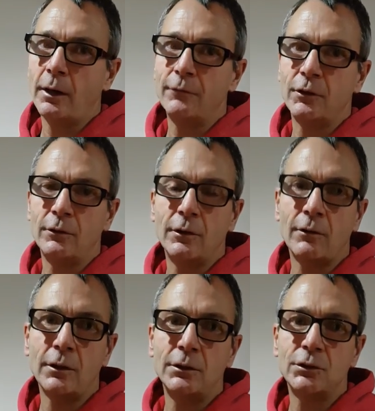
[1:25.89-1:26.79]
I've done
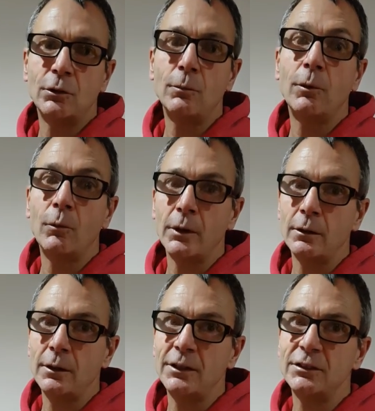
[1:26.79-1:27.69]
nothing at all, but we're
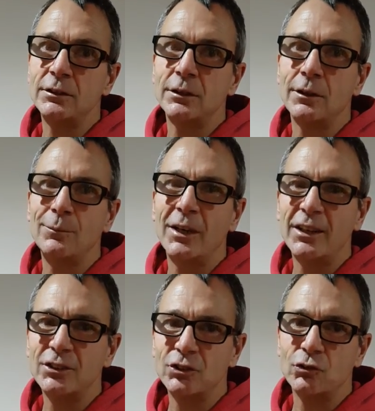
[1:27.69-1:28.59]
going to listen to them
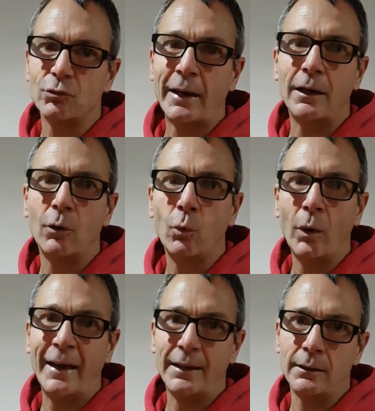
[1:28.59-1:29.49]
straight
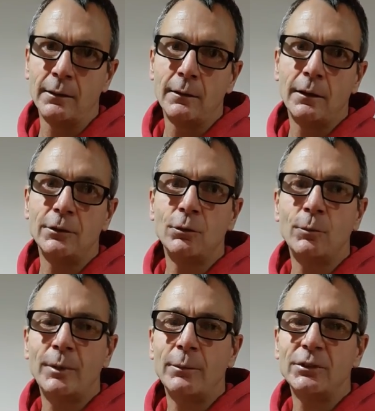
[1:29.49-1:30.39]
away and you
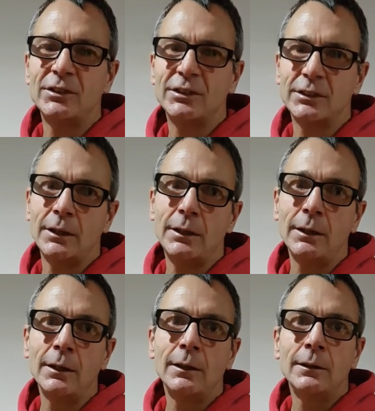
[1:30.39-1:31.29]
will be able to see